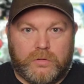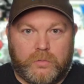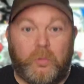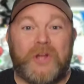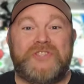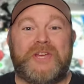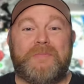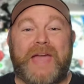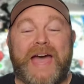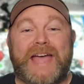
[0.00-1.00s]
What's
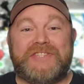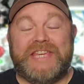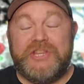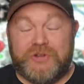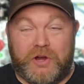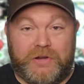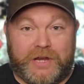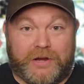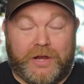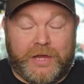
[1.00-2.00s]
up guys, eDrone
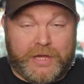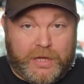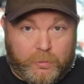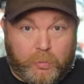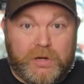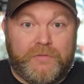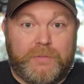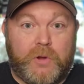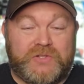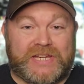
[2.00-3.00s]
here. One of
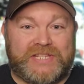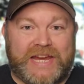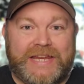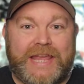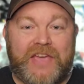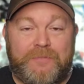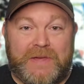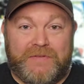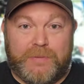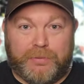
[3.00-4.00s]
the most exciting
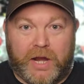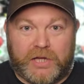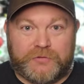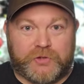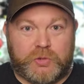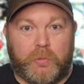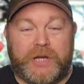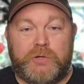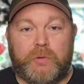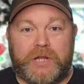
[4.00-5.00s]
FPV products for
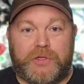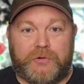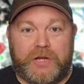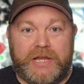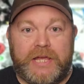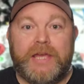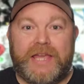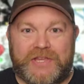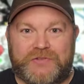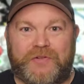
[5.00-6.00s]
2023
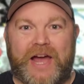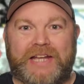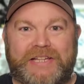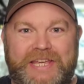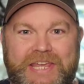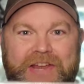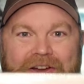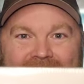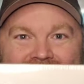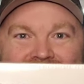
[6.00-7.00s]
is finally
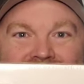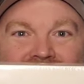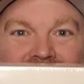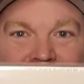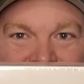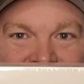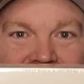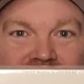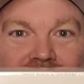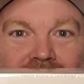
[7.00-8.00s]
here. Stay
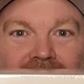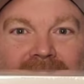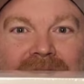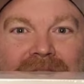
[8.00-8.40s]
tuned.